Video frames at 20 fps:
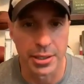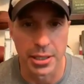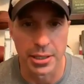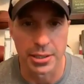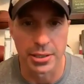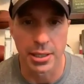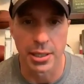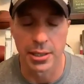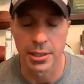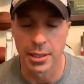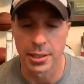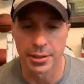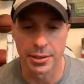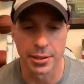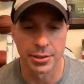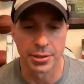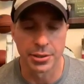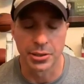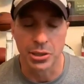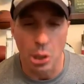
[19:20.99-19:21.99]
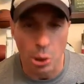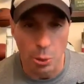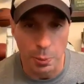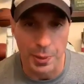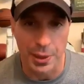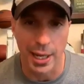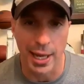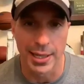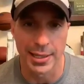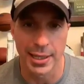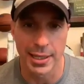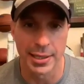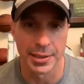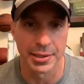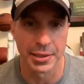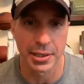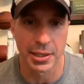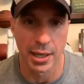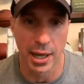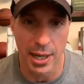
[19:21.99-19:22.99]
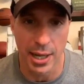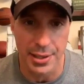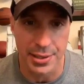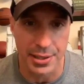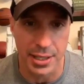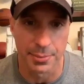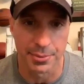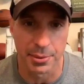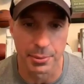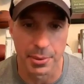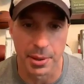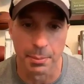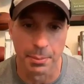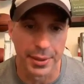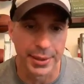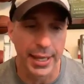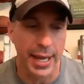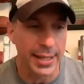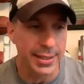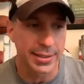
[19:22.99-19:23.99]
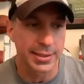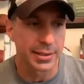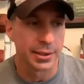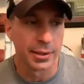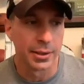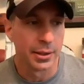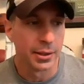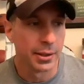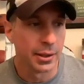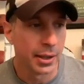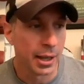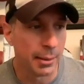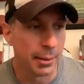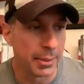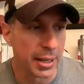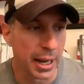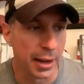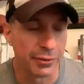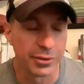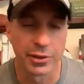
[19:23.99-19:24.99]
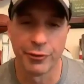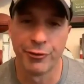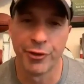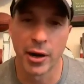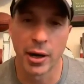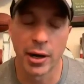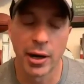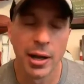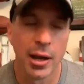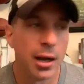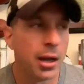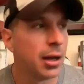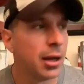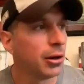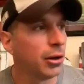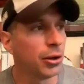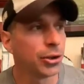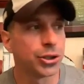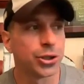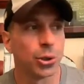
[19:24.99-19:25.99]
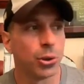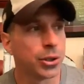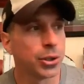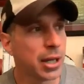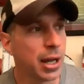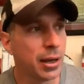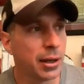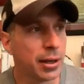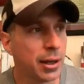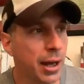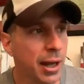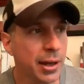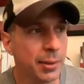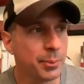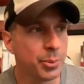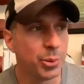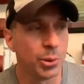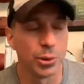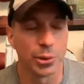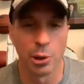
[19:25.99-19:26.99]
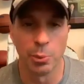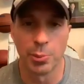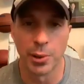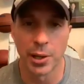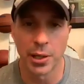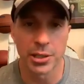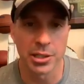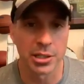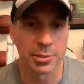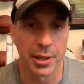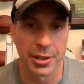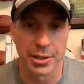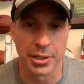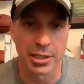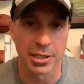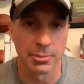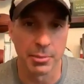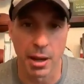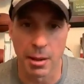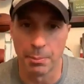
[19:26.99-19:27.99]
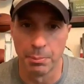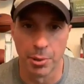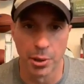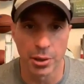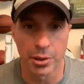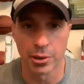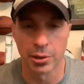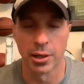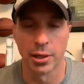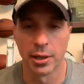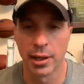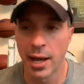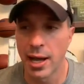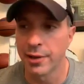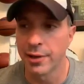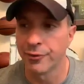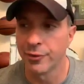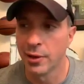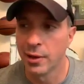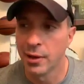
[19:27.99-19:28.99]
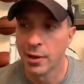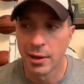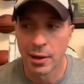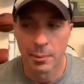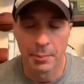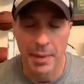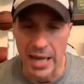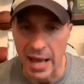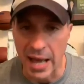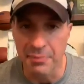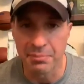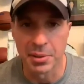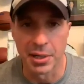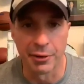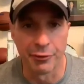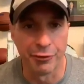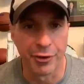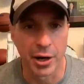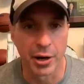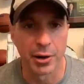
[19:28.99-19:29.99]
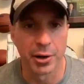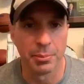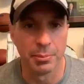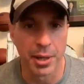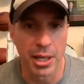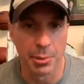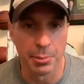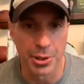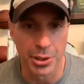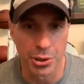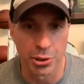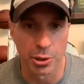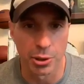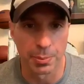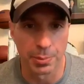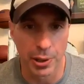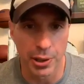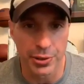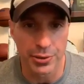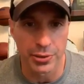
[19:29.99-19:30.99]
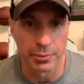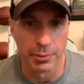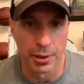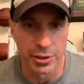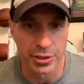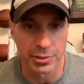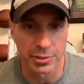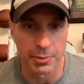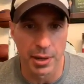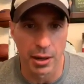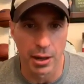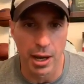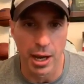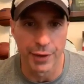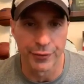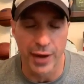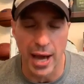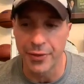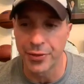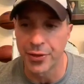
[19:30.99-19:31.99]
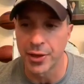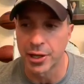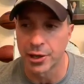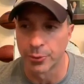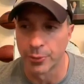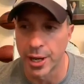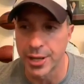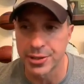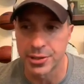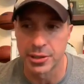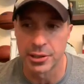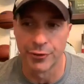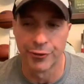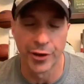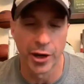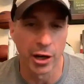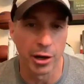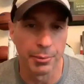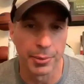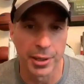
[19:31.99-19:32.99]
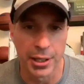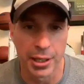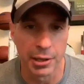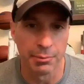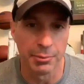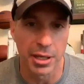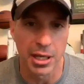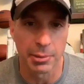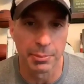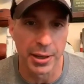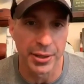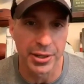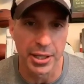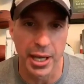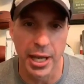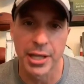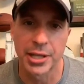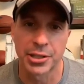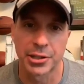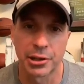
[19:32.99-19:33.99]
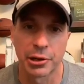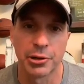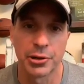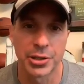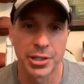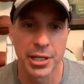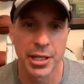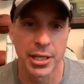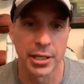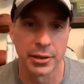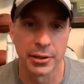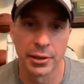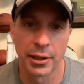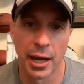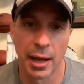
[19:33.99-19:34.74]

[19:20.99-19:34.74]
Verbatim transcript: It's just, it's a stupid idea as a concept. I mean, but that's, I mean, I was a very, look, George, I, I pull no punches about this in my book or in life. Man, I've been a very immature person most of my life. I think arrested development hit me about the age thirteen.